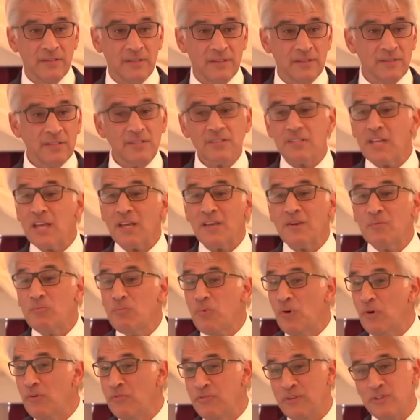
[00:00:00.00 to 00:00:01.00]
The second
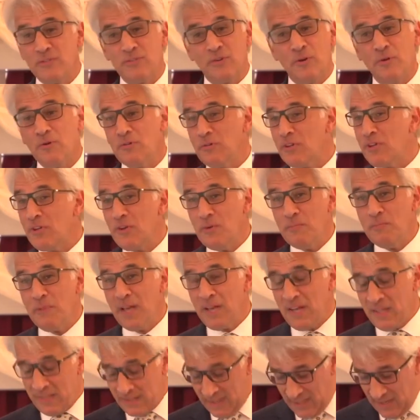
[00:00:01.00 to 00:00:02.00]
wolf is called
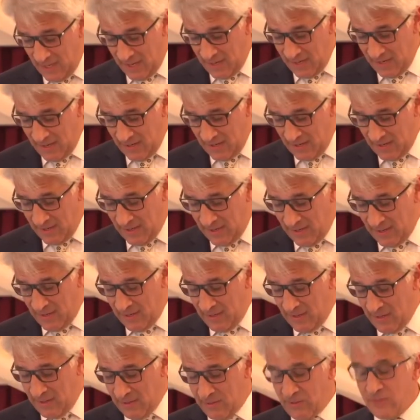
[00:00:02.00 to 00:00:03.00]
humility.
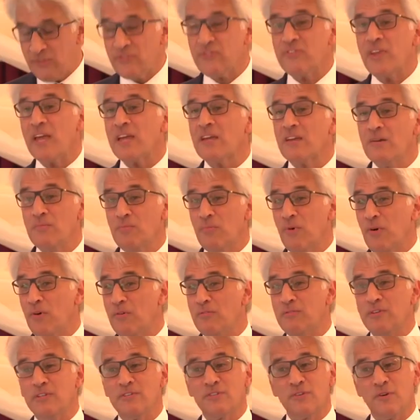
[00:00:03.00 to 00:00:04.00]
The second
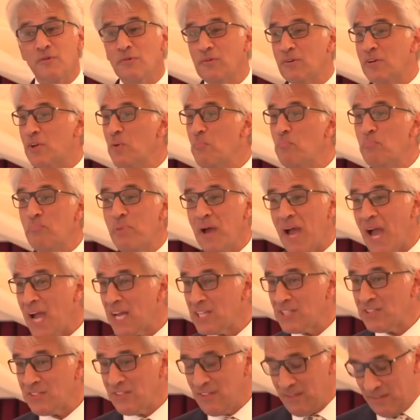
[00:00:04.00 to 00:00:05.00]
wolf is called
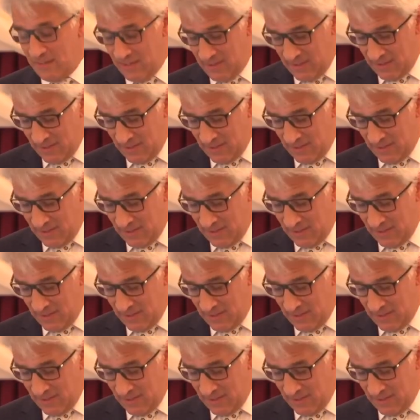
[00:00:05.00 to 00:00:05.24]
compassion.